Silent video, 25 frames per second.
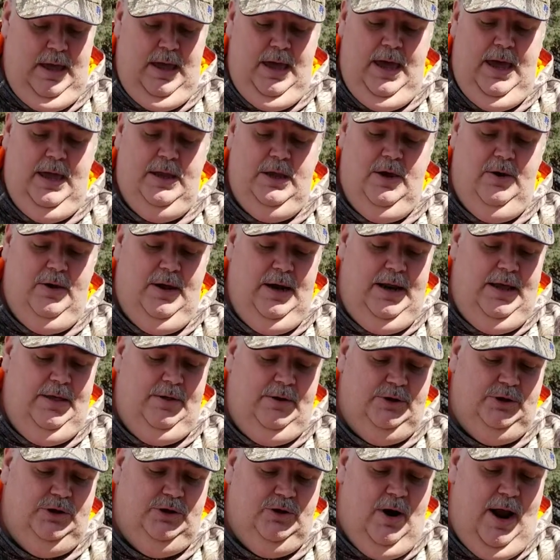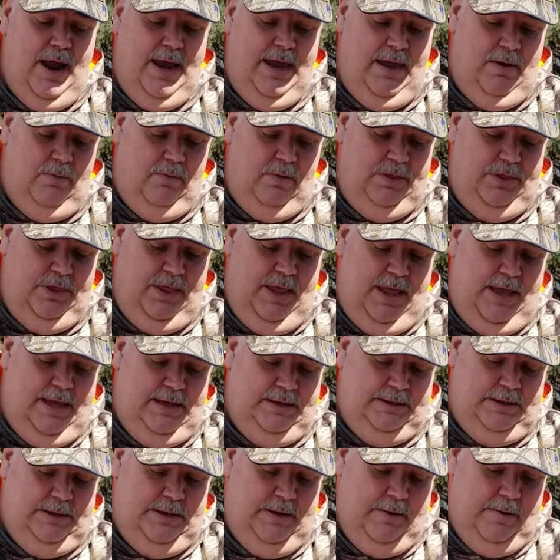and you can either strike it with
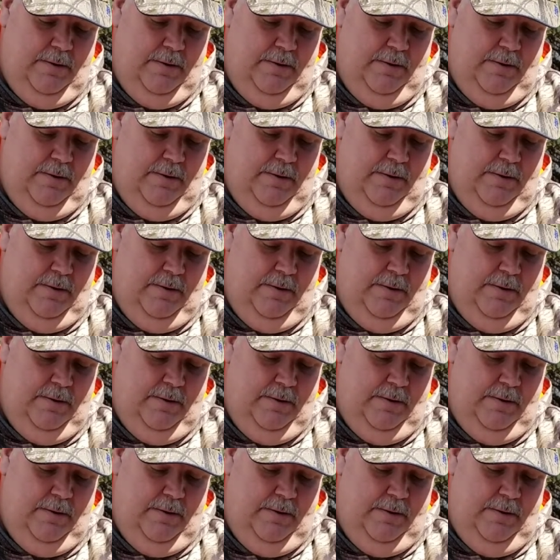this.